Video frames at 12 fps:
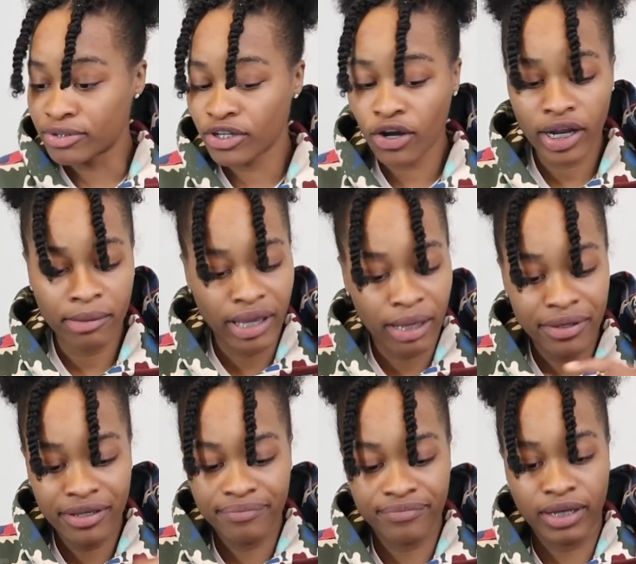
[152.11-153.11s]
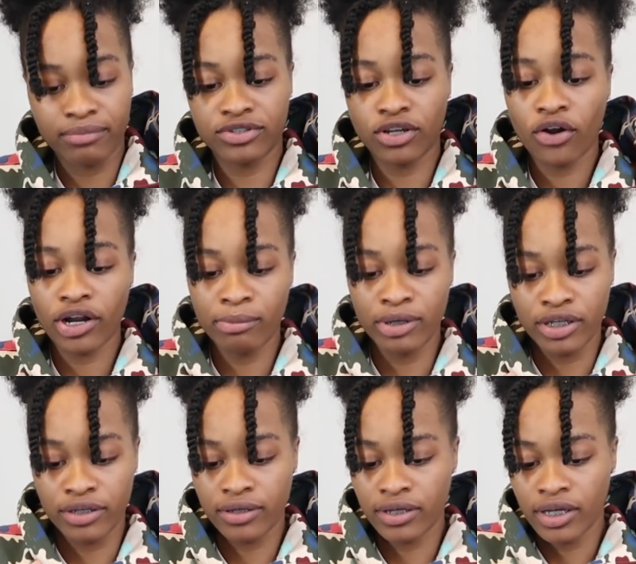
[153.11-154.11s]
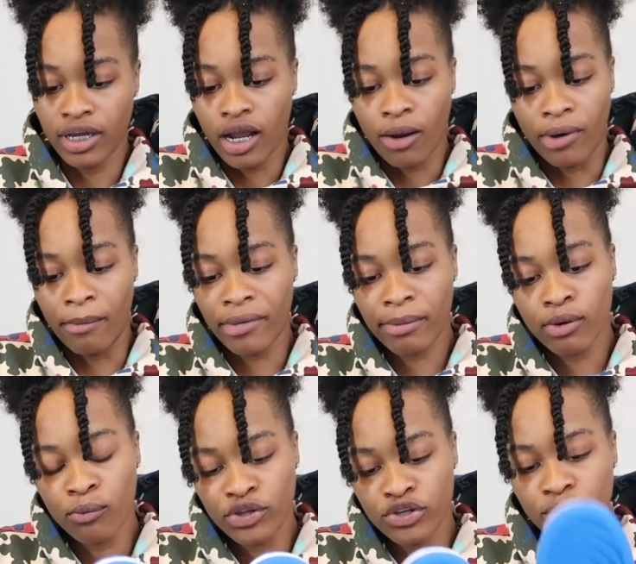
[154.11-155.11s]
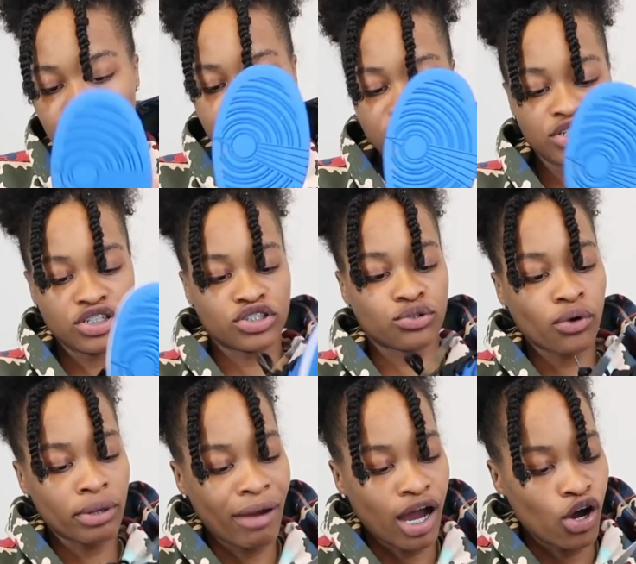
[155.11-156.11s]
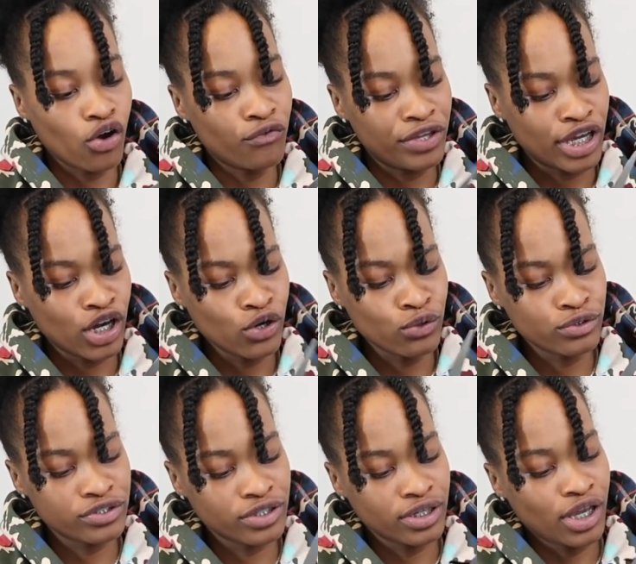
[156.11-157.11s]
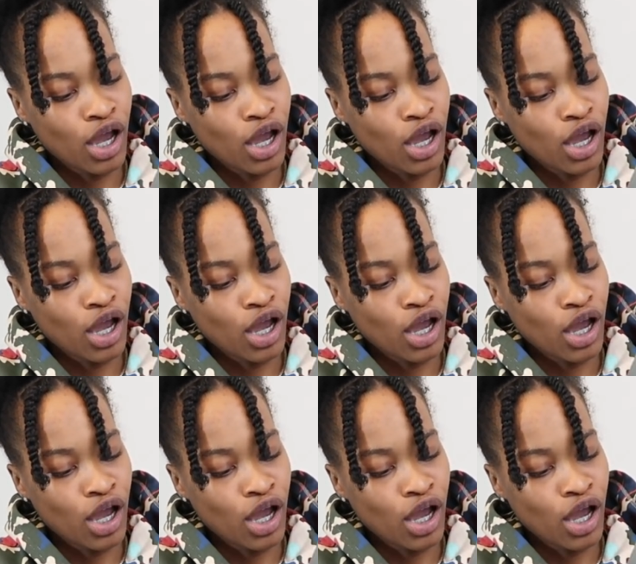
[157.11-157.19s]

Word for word: I'm sorry, baby. I'm sorry, but remember when you wanted to destroy my OVOs?